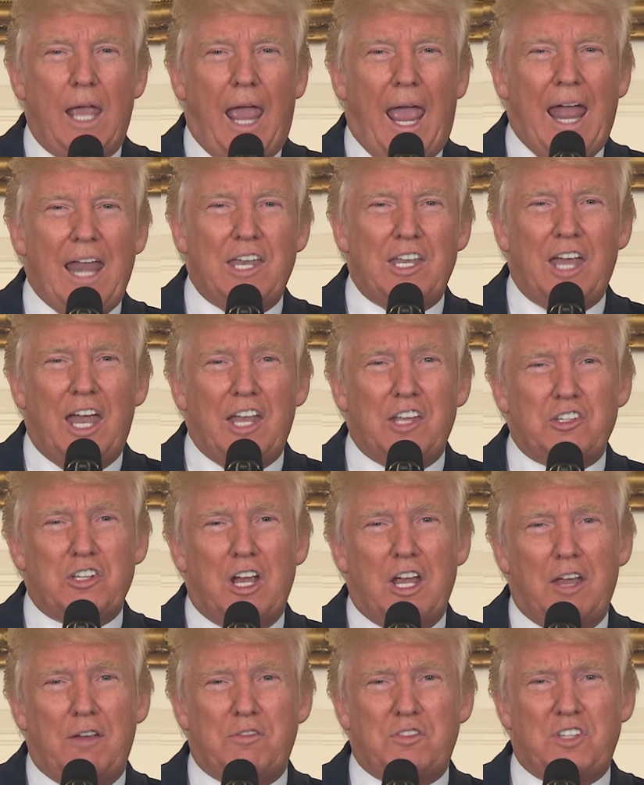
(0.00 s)
And as
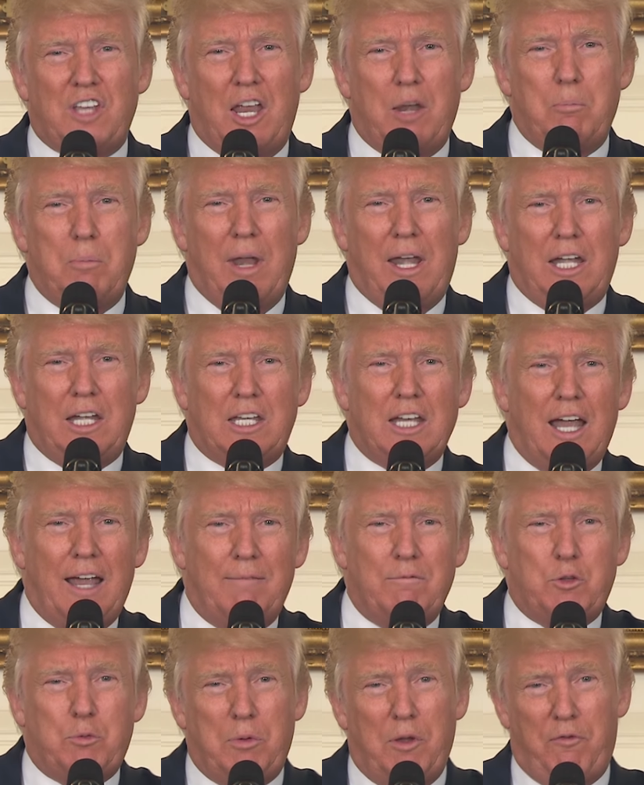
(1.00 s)
I have said many
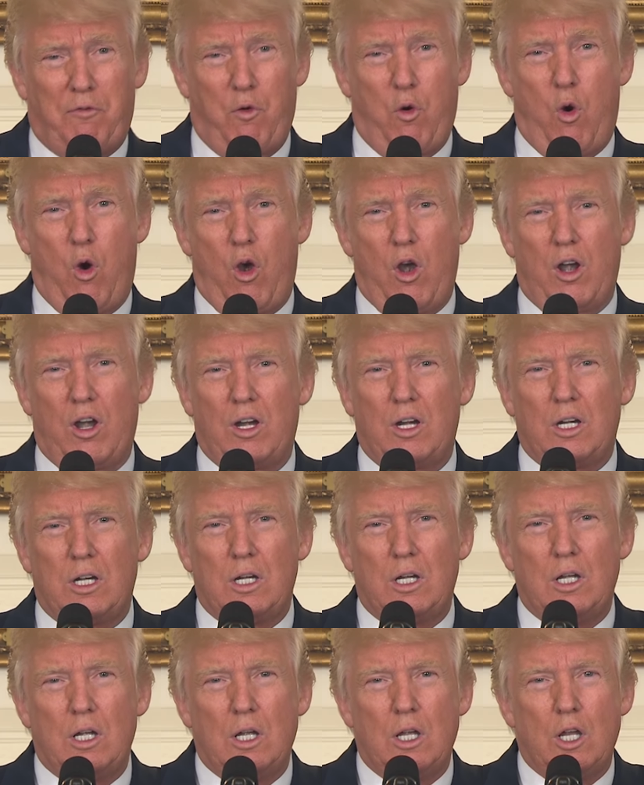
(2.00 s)
times before,
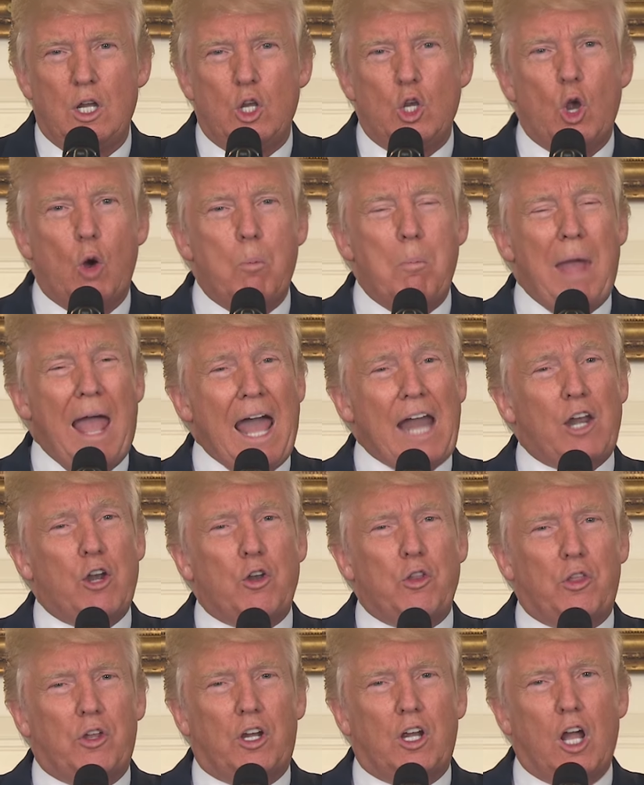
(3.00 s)
no
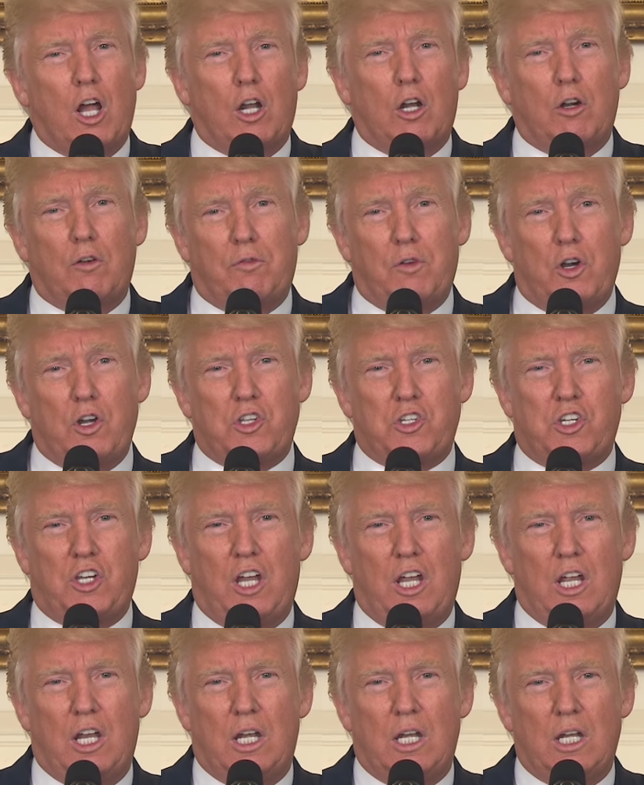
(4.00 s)
matter the color of our
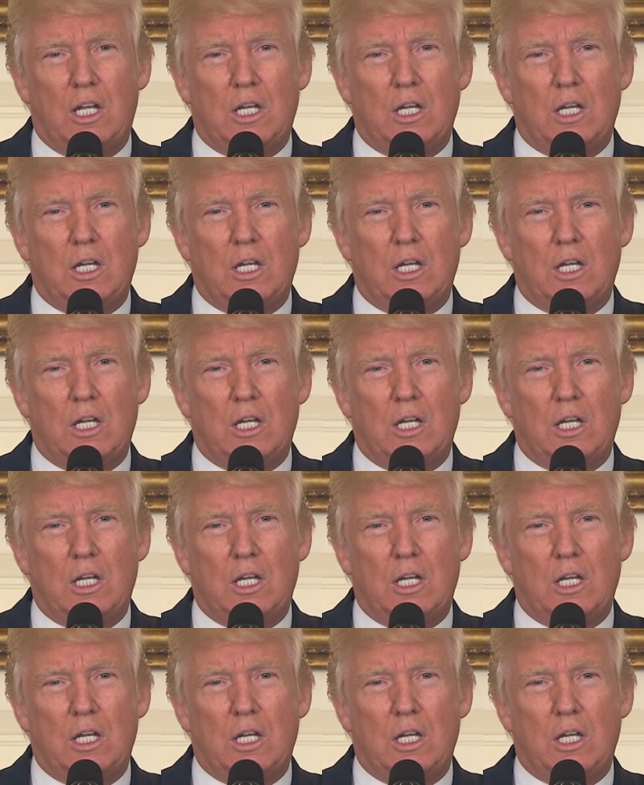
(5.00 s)
skin,